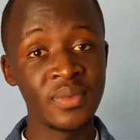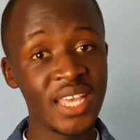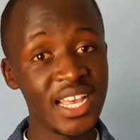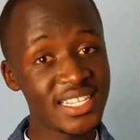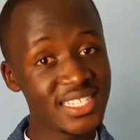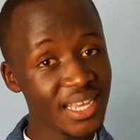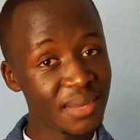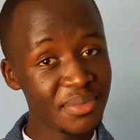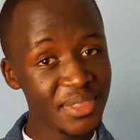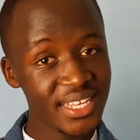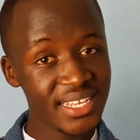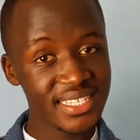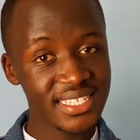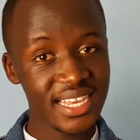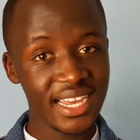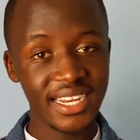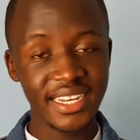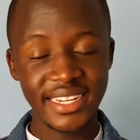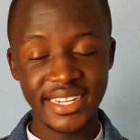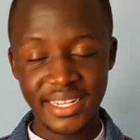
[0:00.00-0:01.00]
It's something
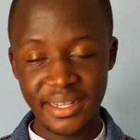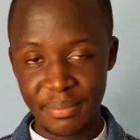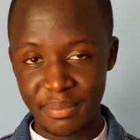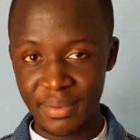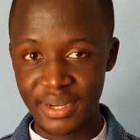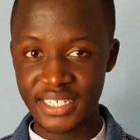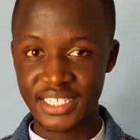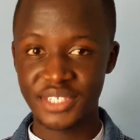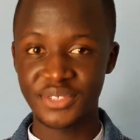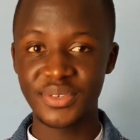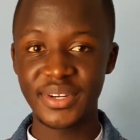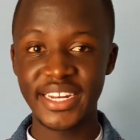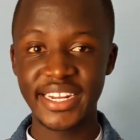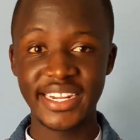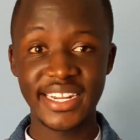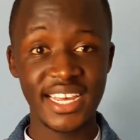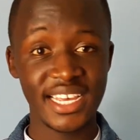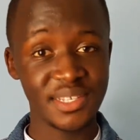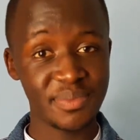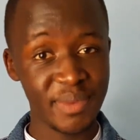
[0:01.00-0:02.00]
subtle, but it really
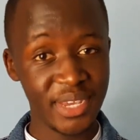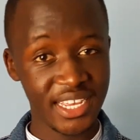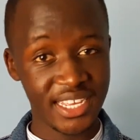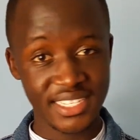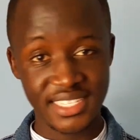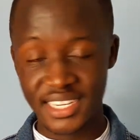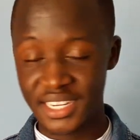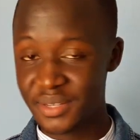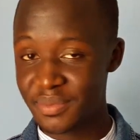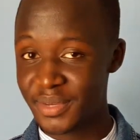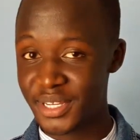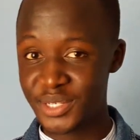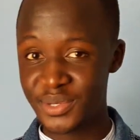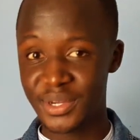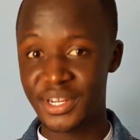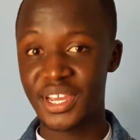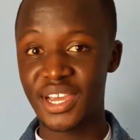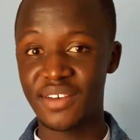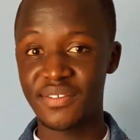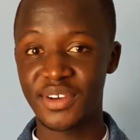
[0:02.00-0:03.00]
does make a statement
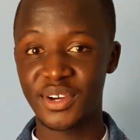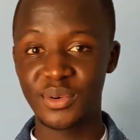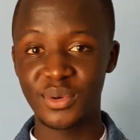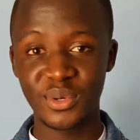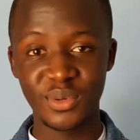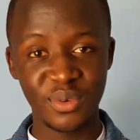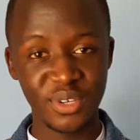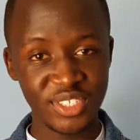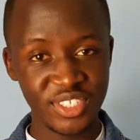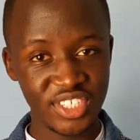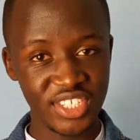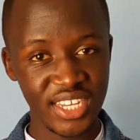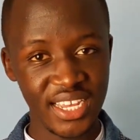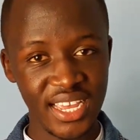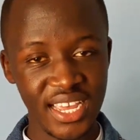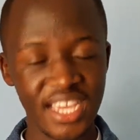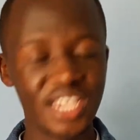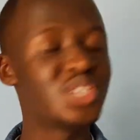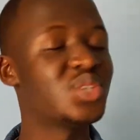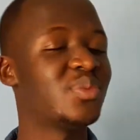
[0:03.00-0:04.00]
when you have a good watch
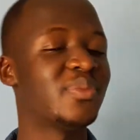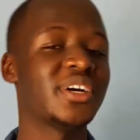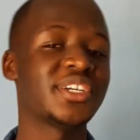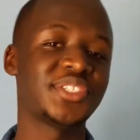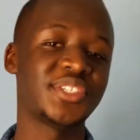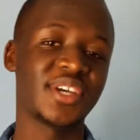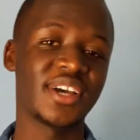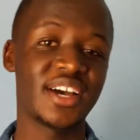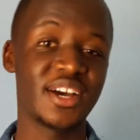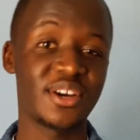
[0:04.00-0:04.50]
to match your